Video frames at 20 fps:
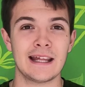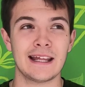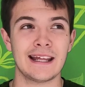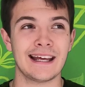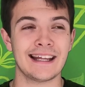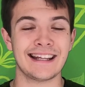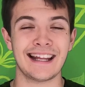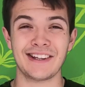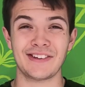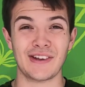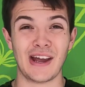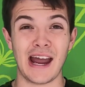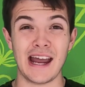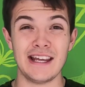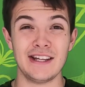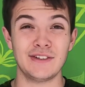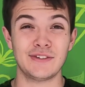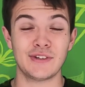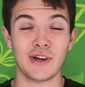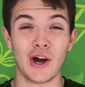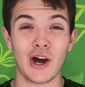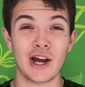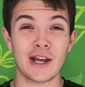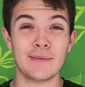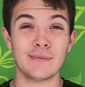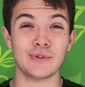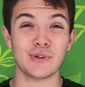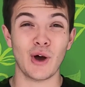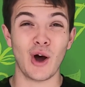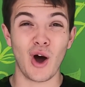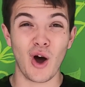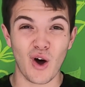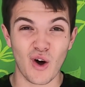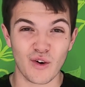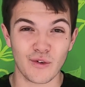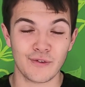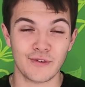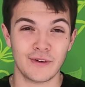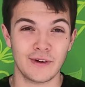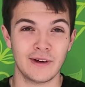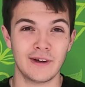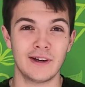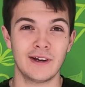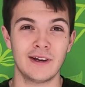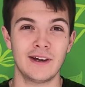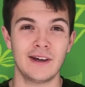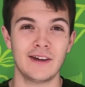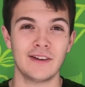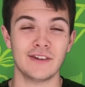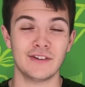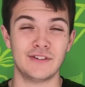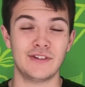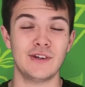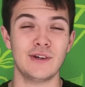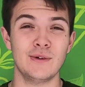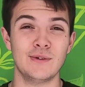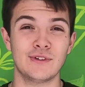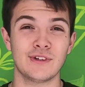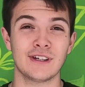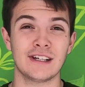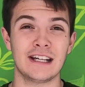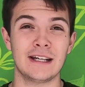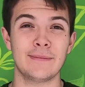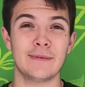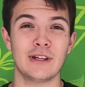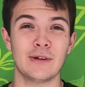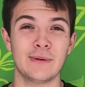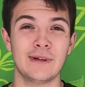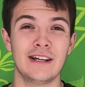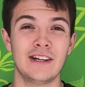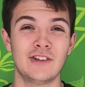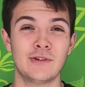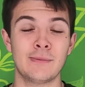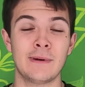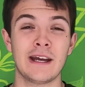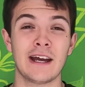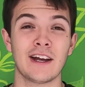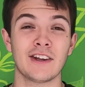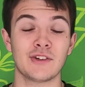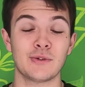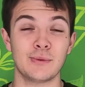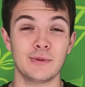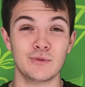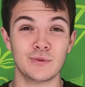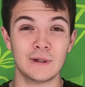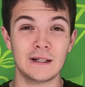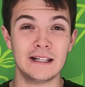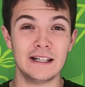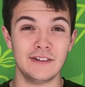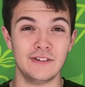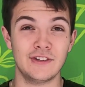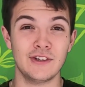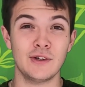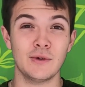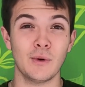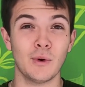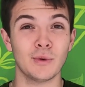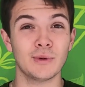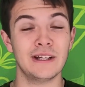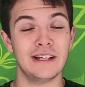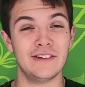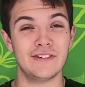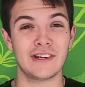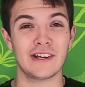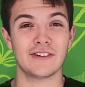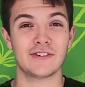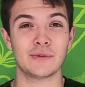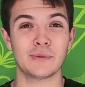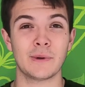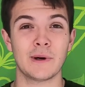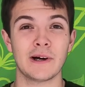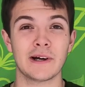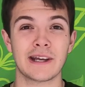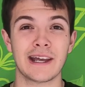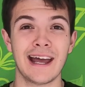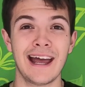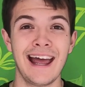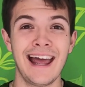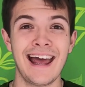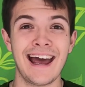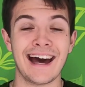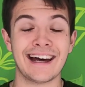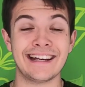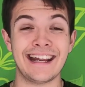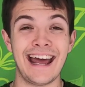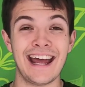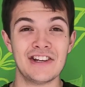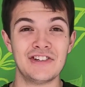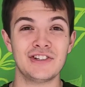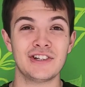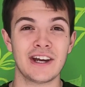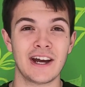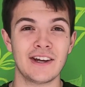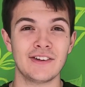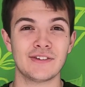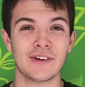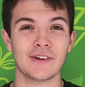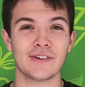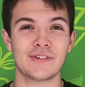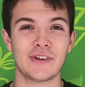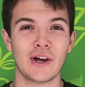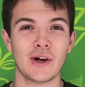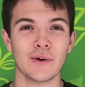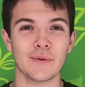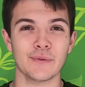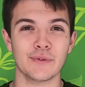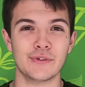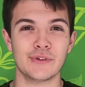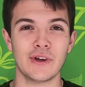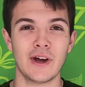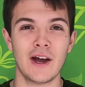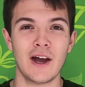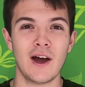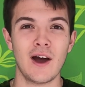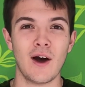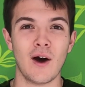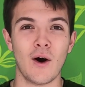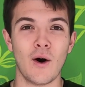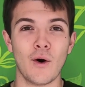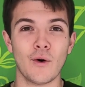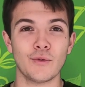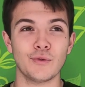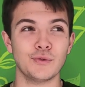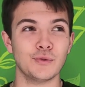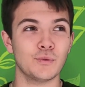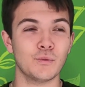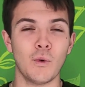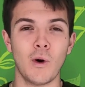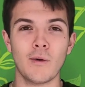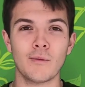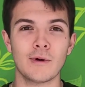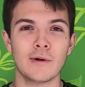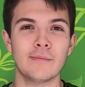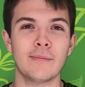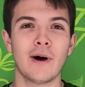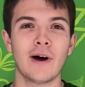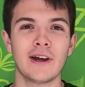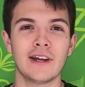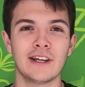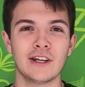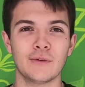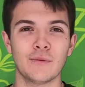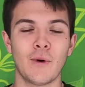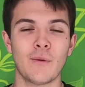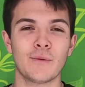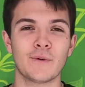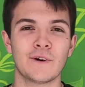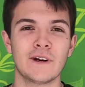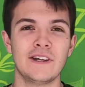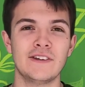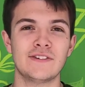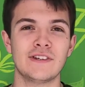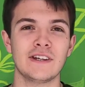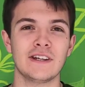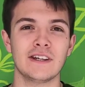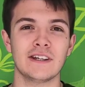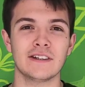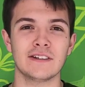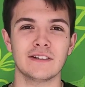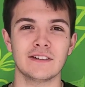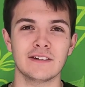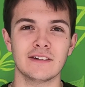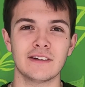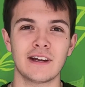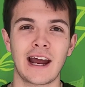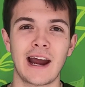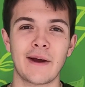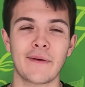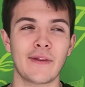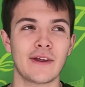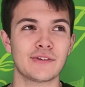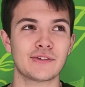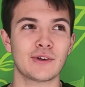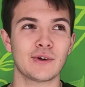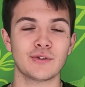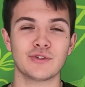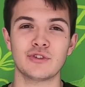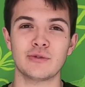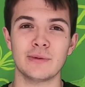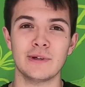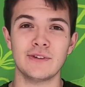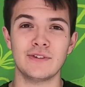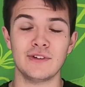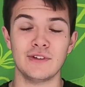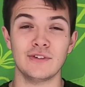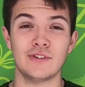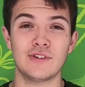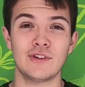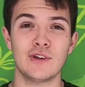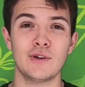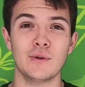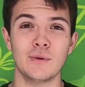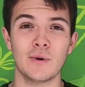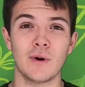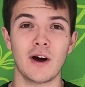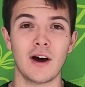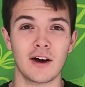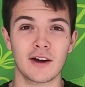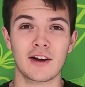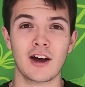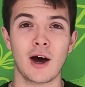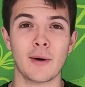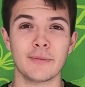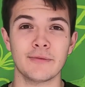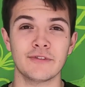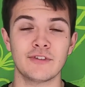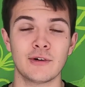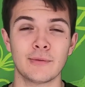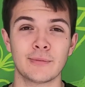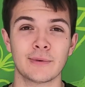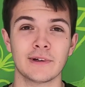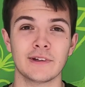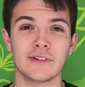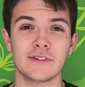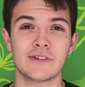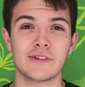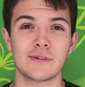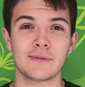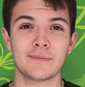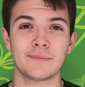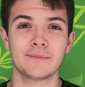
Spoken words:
and that's 8 times off the 2 tonne limit that we need to be at. So we really do all need to get to work and educate ourselves on what we're buying and what we're eating and how that's contributing to our carbon footprints.